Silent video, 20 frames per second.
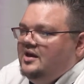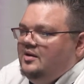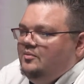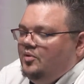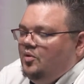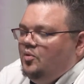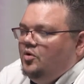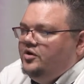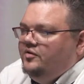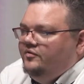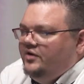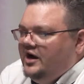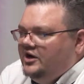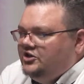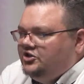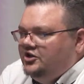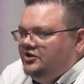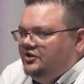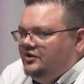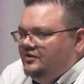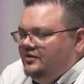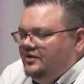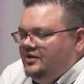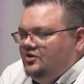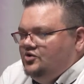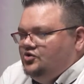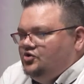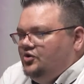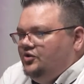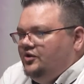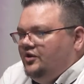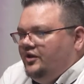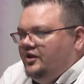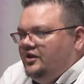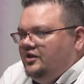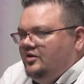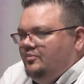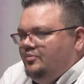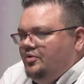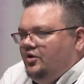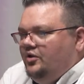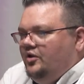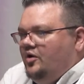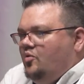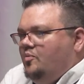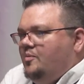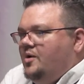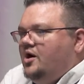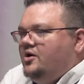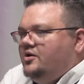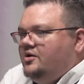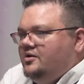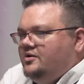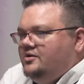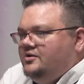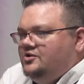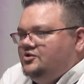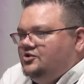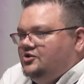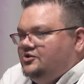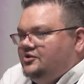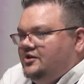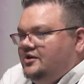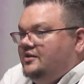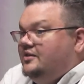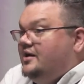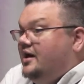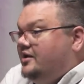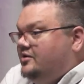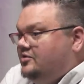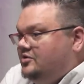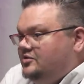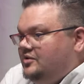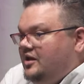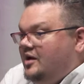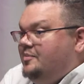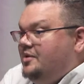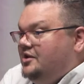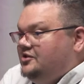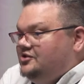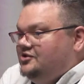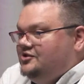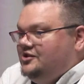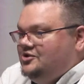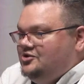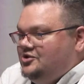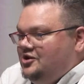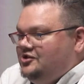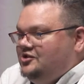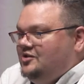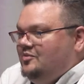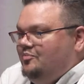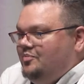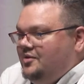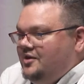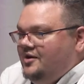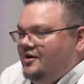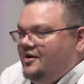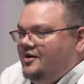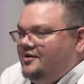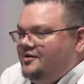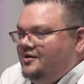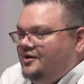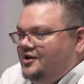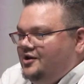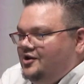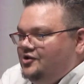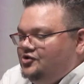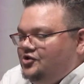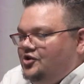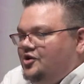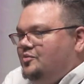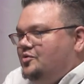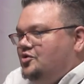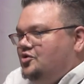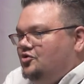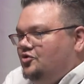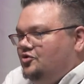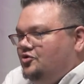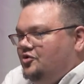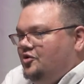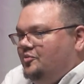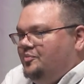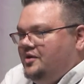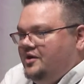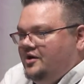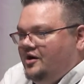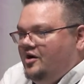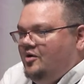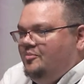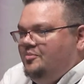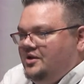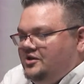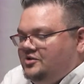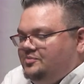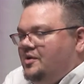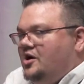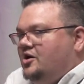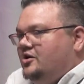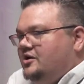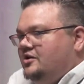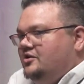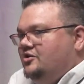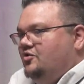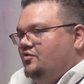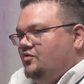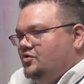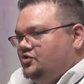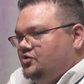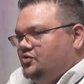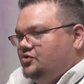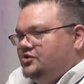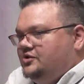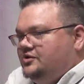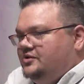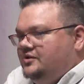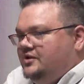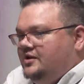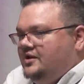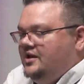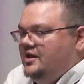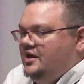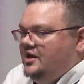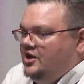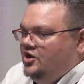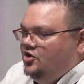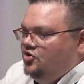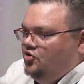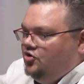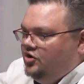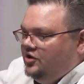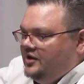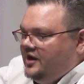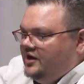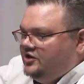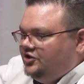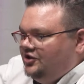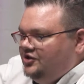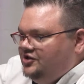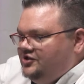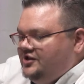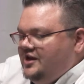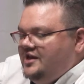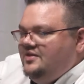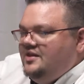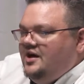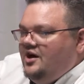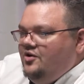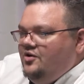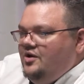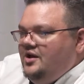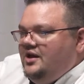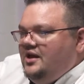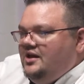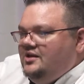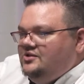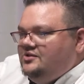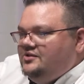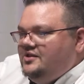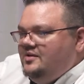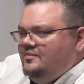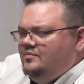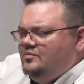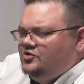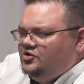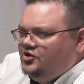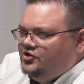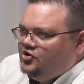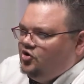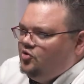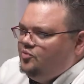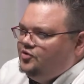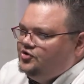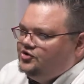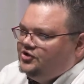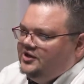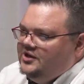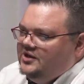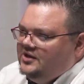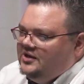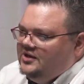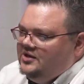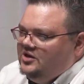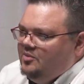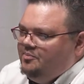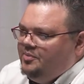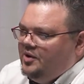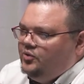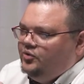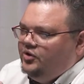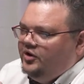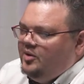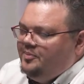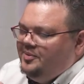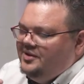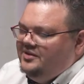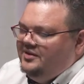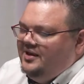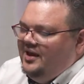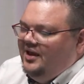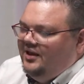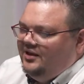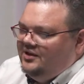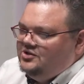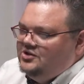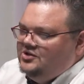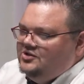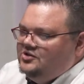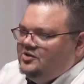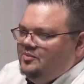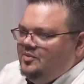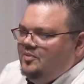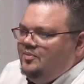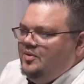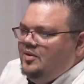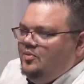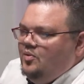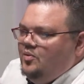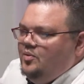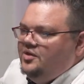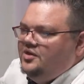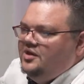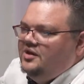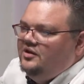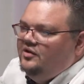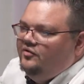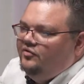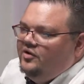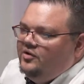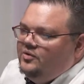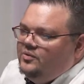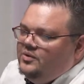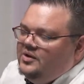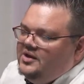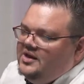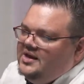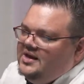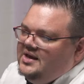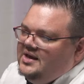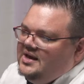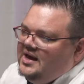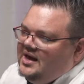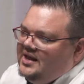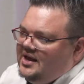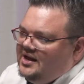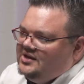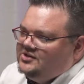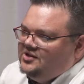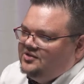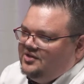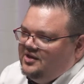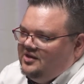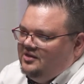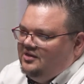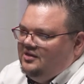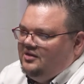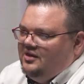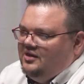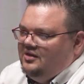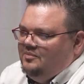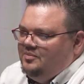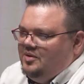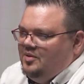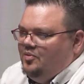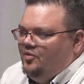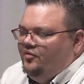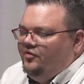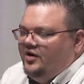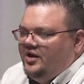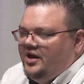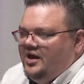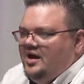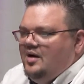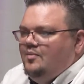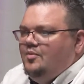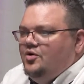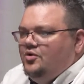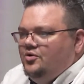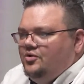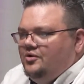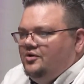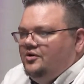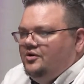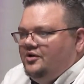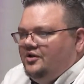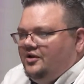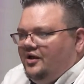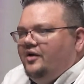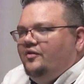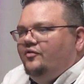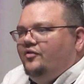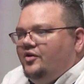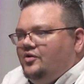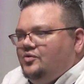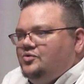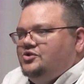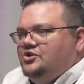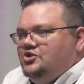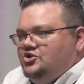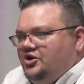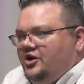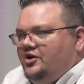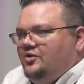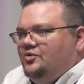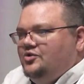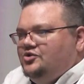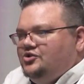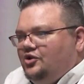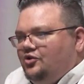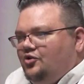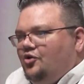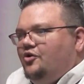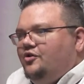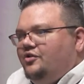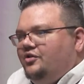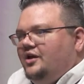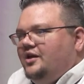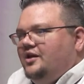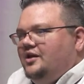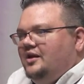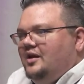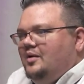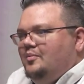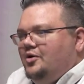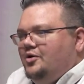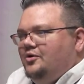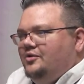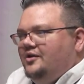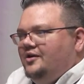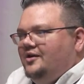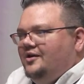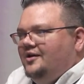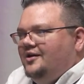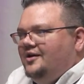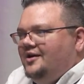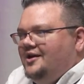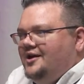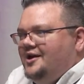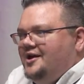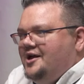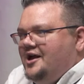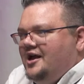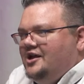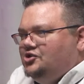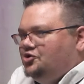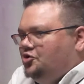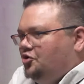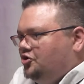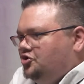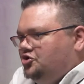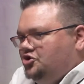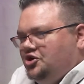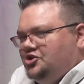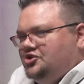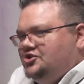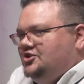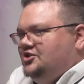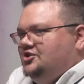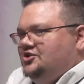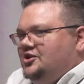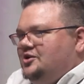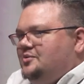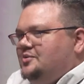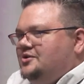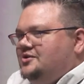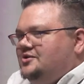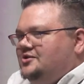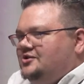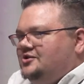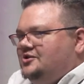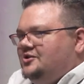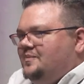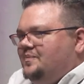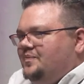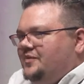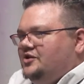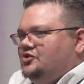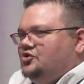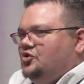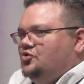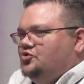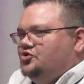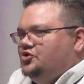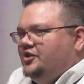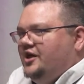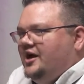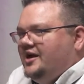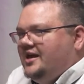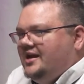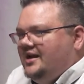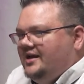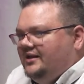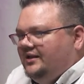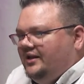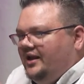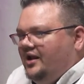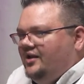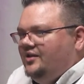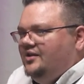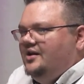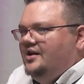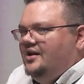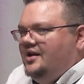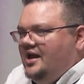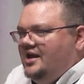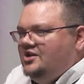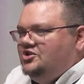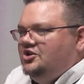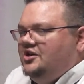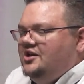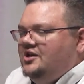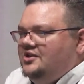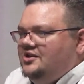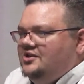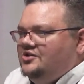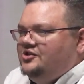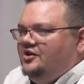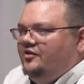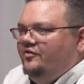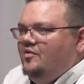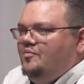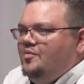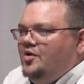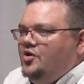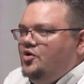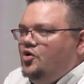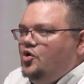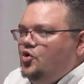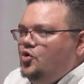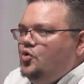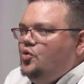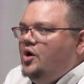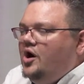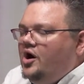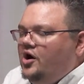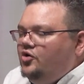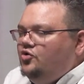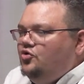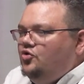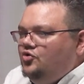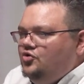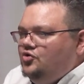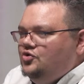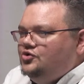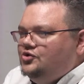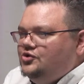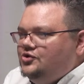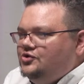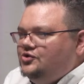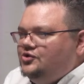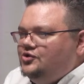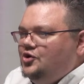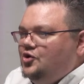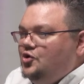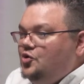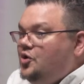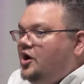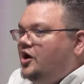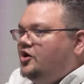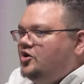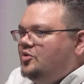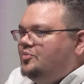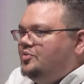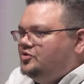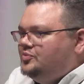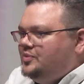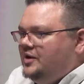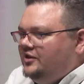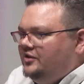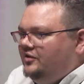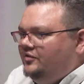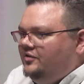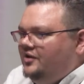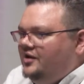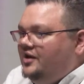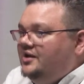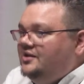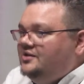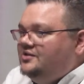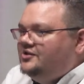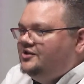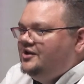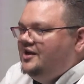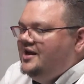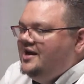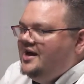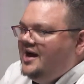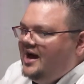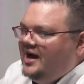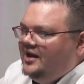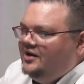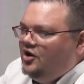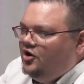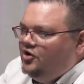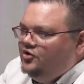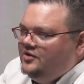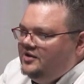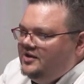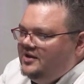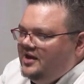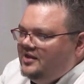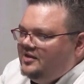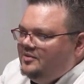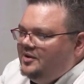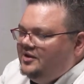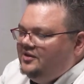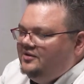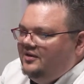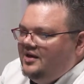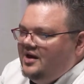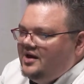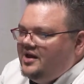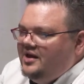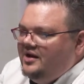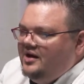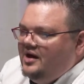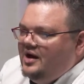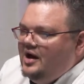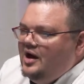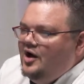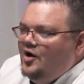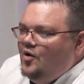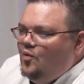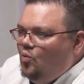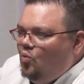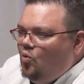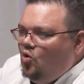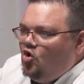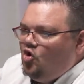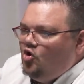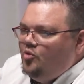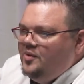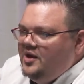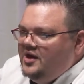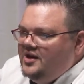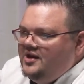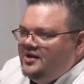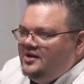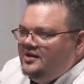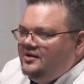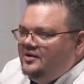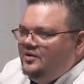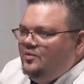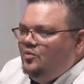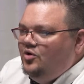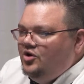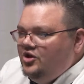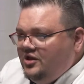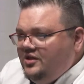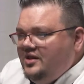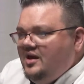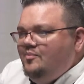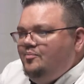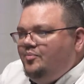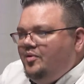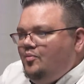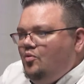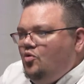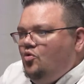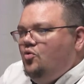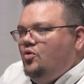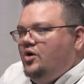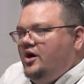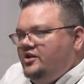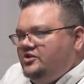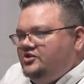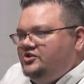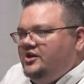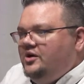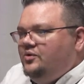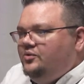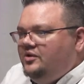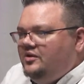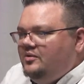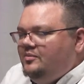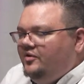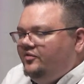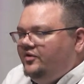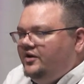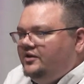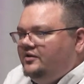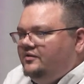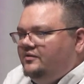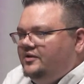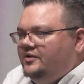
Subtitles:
But what you've actually done there is on the link you put a little marker. So it's like that person's interested in PR. So now when you do your PR-based marketing, your resourcing, you can actually send that out against them. So it's almost like you're building up intelligence about people within the funnel. And that's, I think, the thing that people forget about ClickFunnels in general is they're not thinking about it's not just the sequence. It's also that kind of learning and educating yourself about who are your users, who are your prospective clients, and how do you get them into that kind of warm area where you can then promote and sell to them effectively.